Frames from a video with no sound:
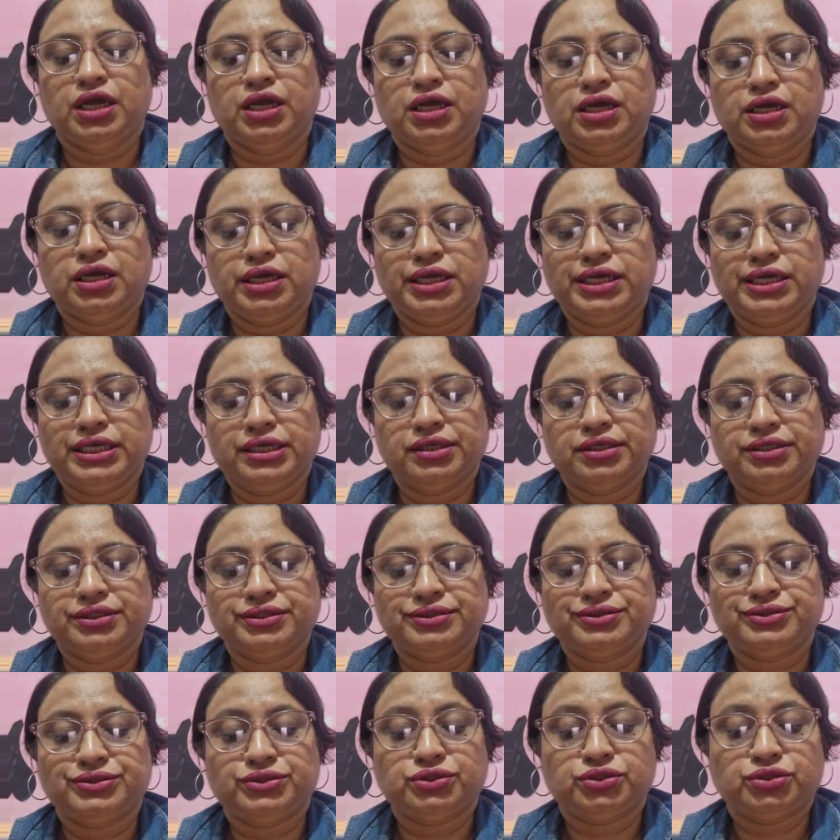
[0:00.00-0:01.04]

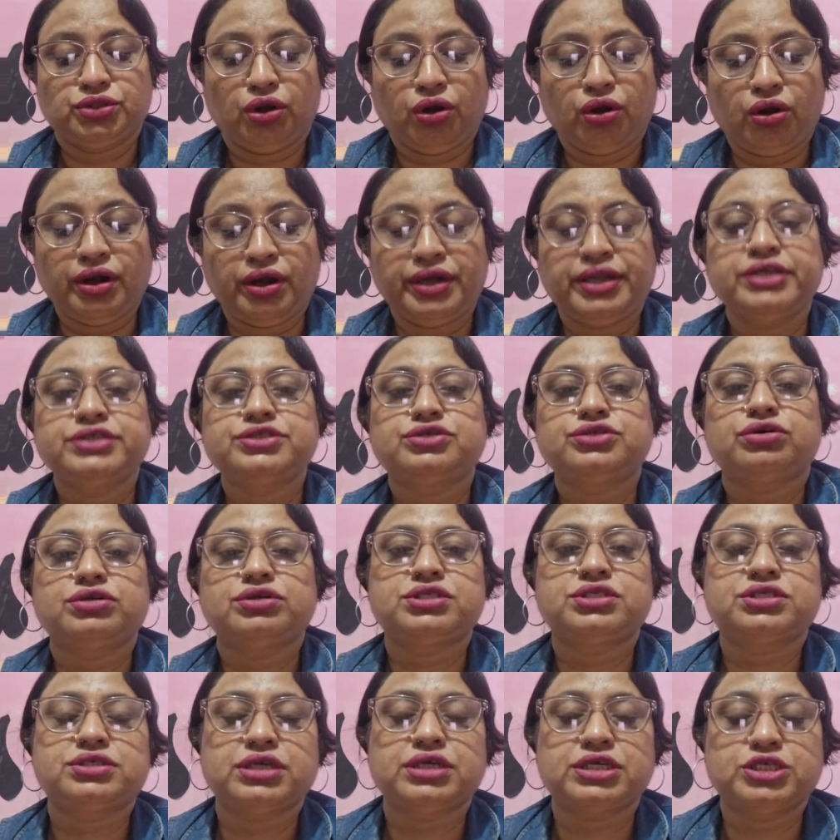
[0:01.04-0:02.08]
the audience
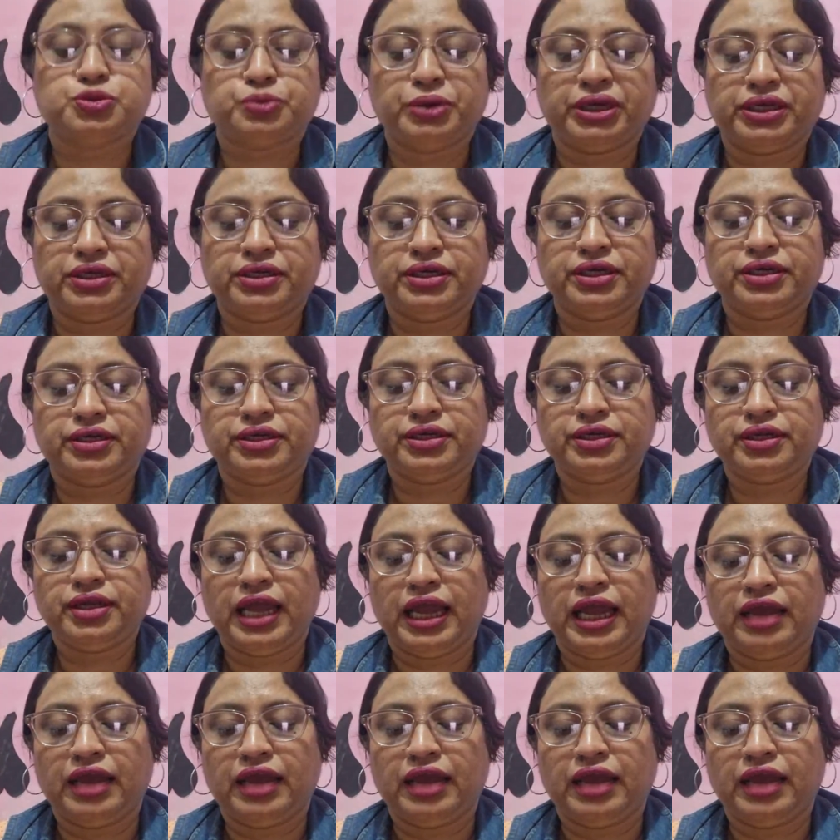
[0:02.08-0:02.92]
or spectator